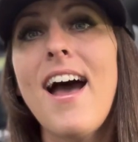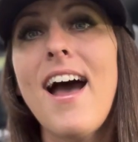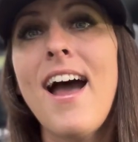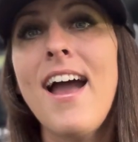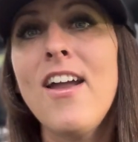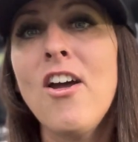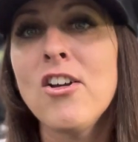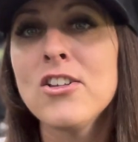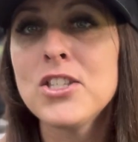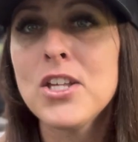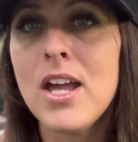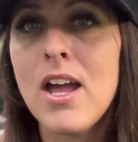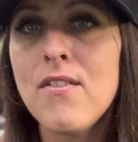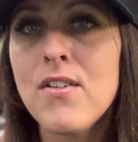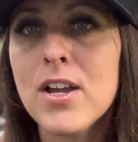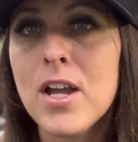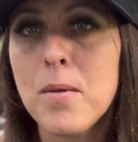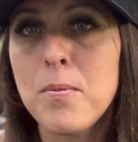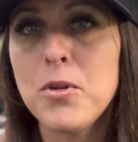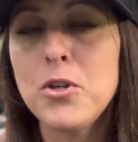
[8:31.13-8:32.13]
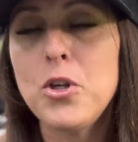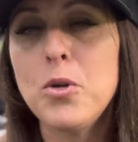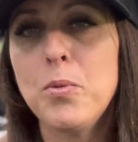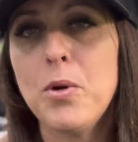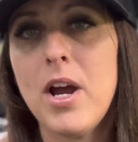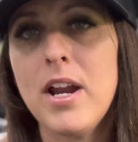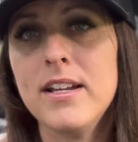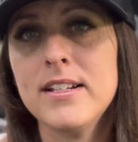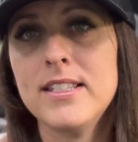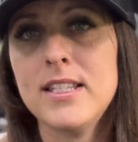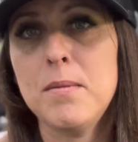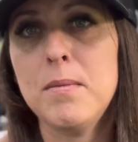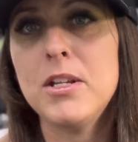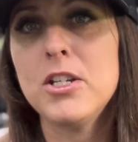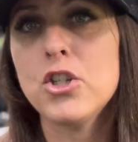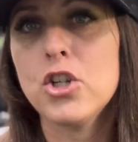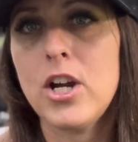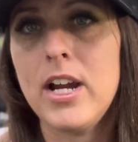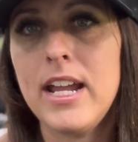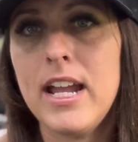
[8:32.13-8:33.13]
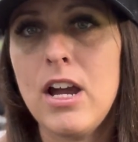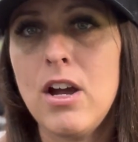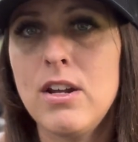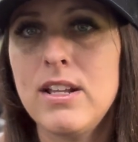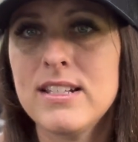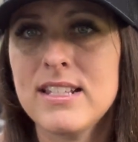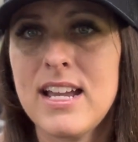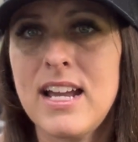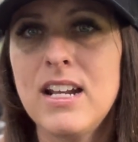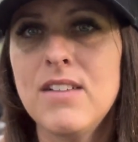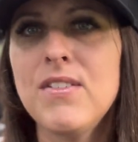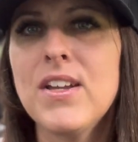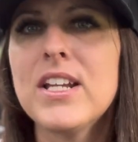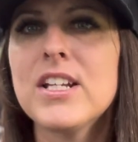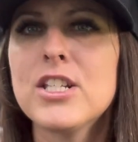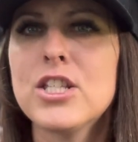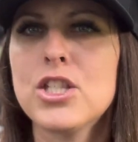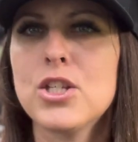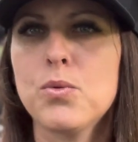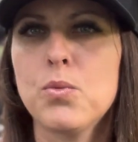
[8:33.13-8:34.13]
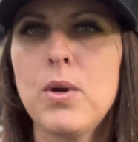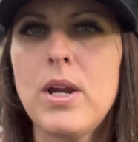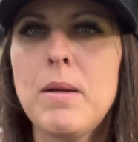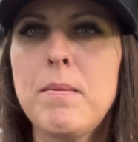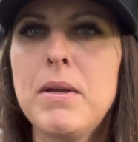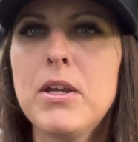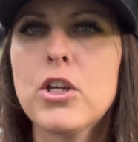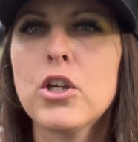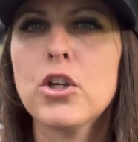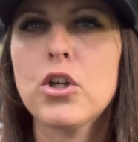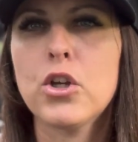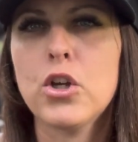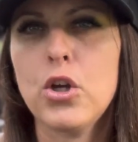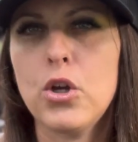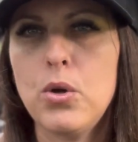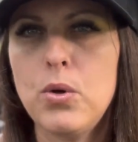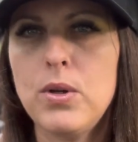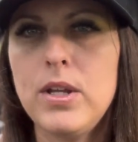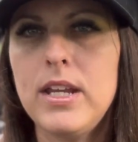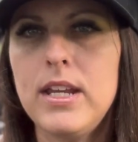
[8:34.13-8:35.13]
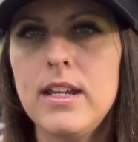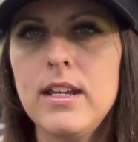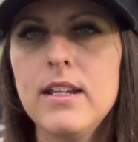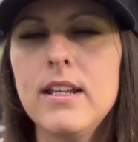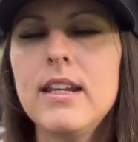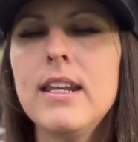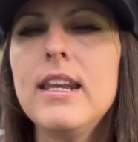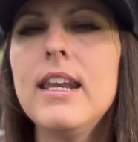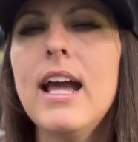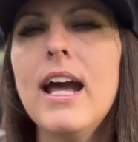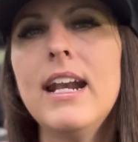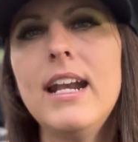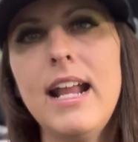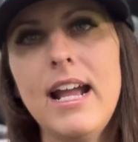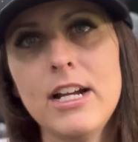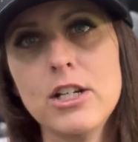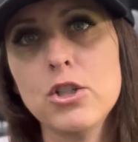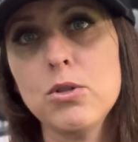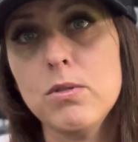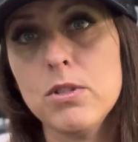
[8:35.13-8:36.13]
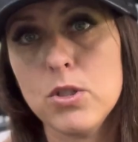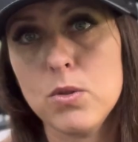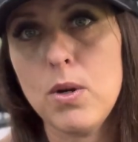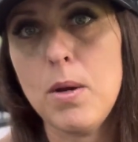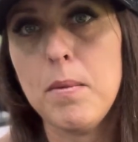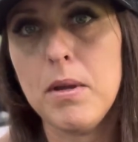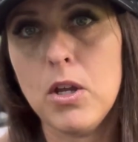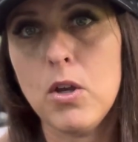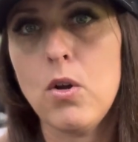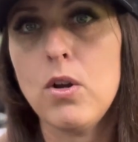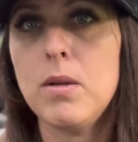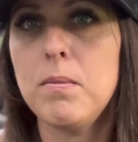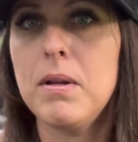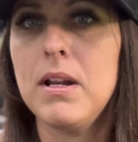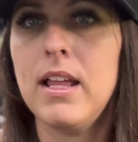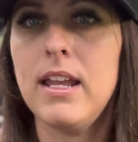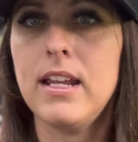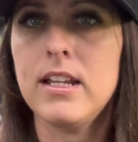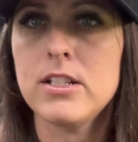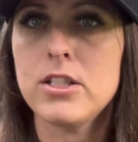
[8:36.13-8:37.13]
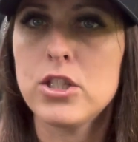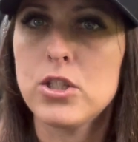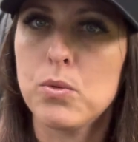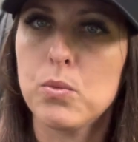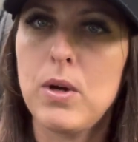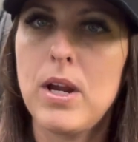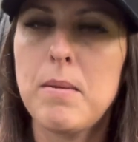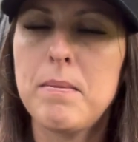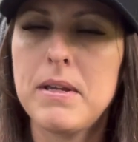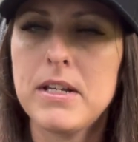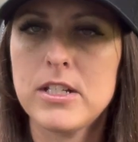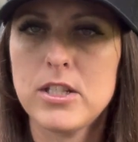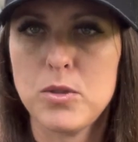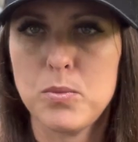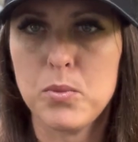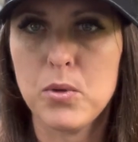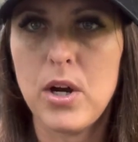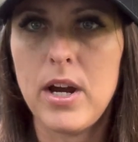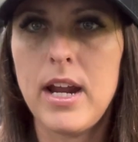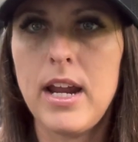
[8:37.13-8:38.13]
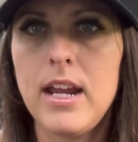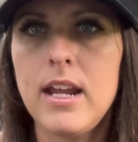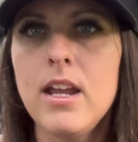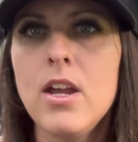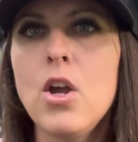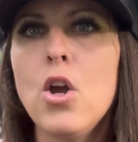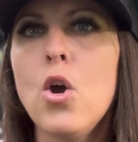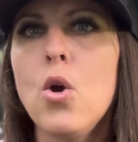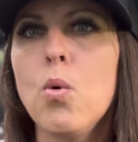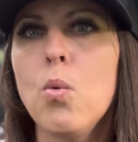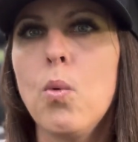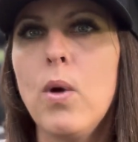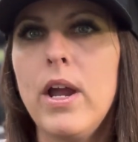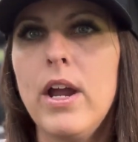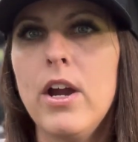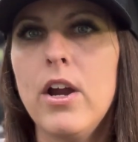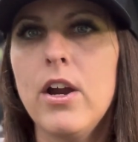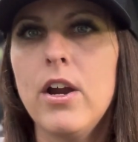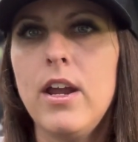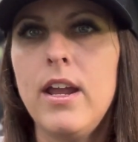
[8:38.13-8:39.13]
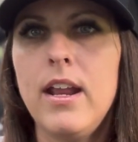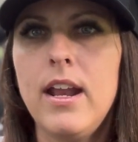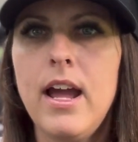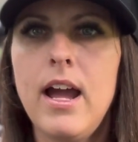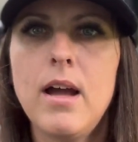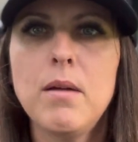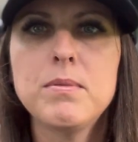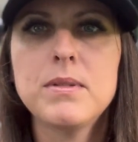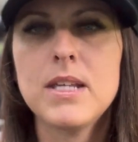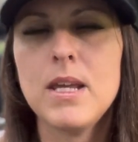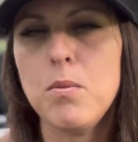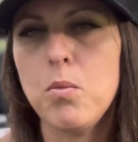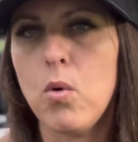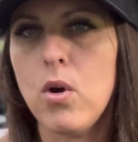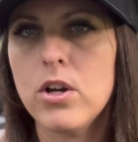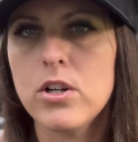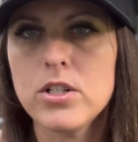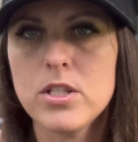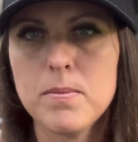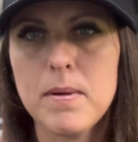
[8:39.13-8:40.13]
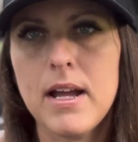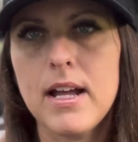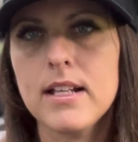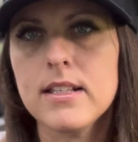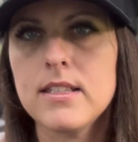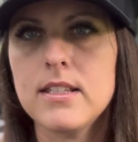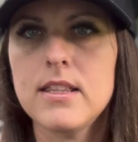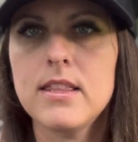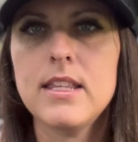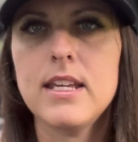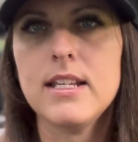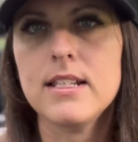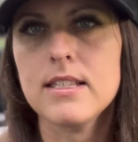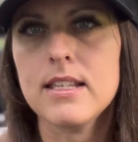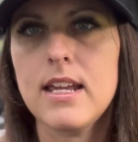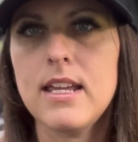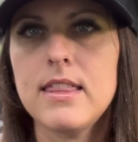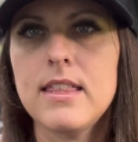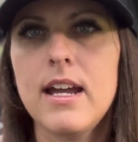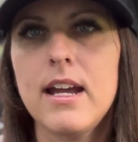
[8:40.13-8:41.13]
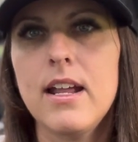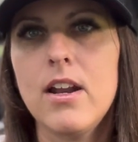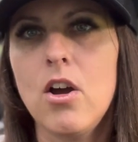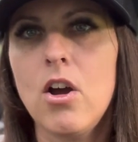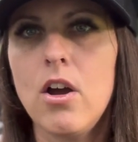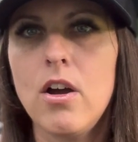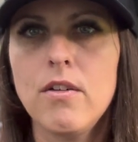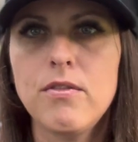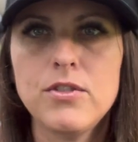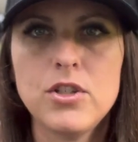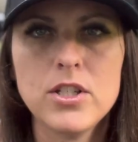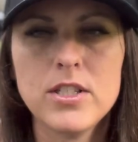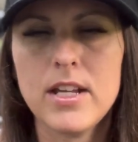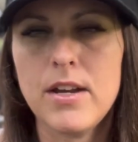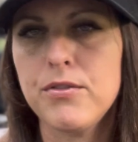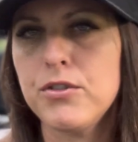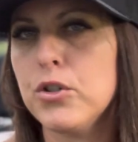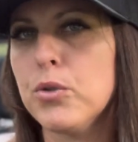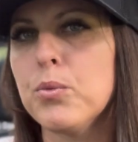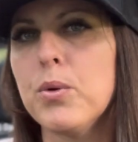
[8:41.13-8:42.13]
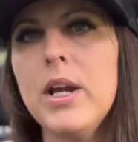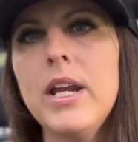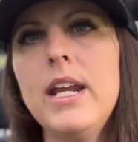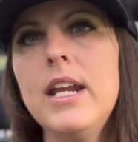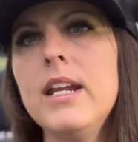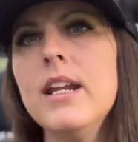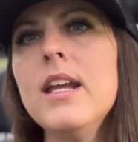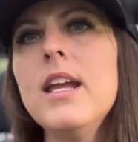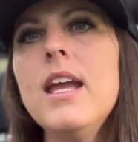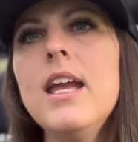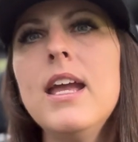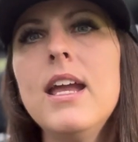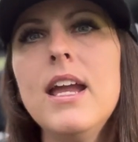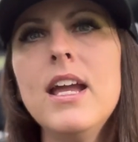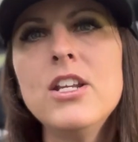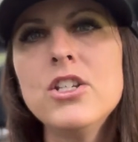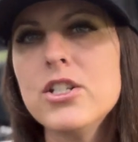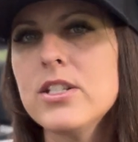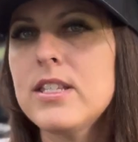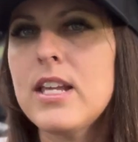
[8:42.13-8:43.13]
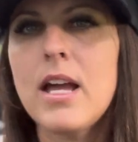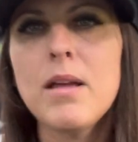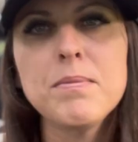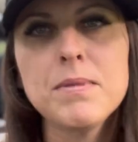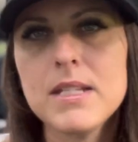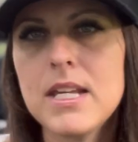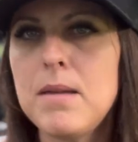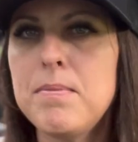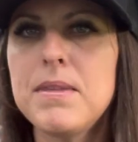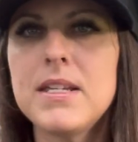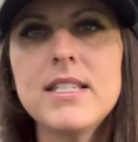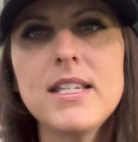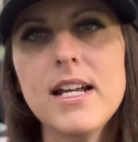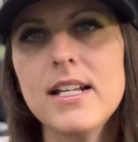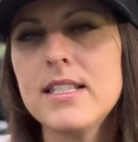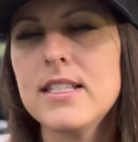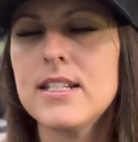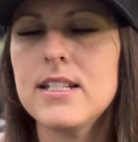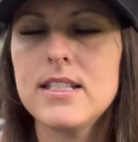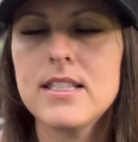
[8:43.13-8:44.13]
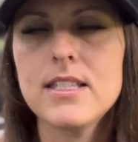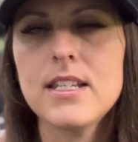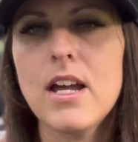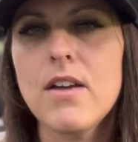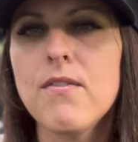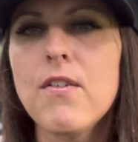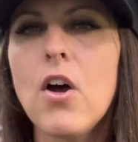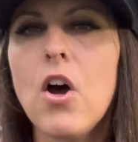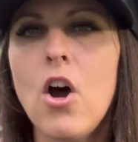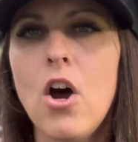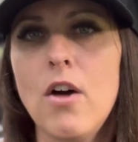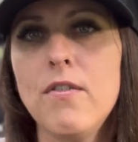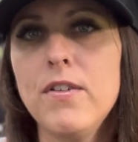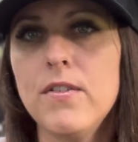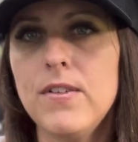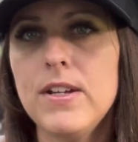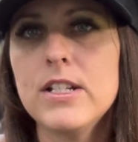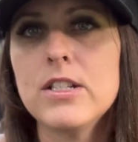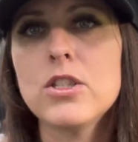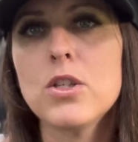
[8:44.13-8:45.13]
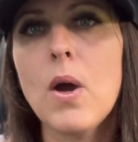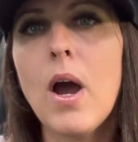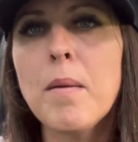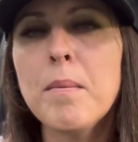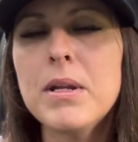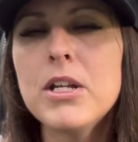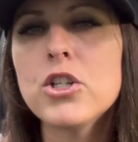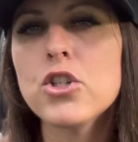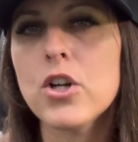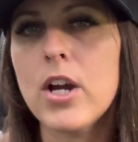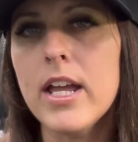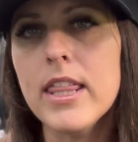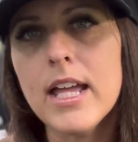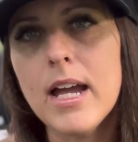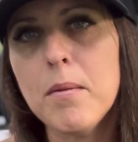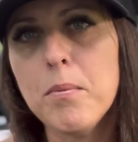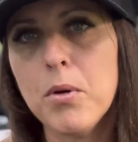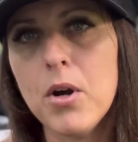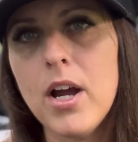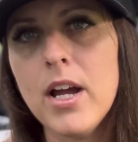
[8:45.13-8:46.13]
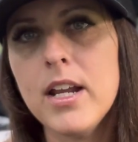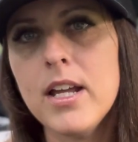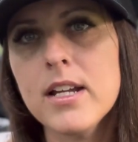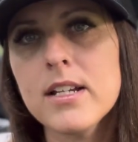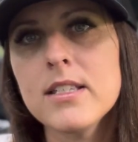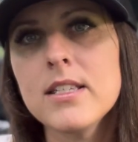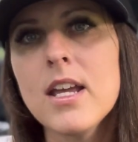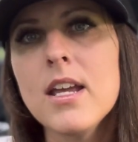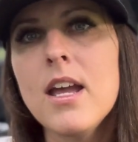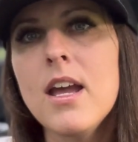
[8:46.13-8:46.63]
I also have a couple new products I'm going to try out. It's kind of like a ceramic coating, not an actual ceramic coating, but like a ceramic spray where it helps keep water spots and things like that off just after rain and just helps keep the dust and stuff off of it. So I'm going to try that product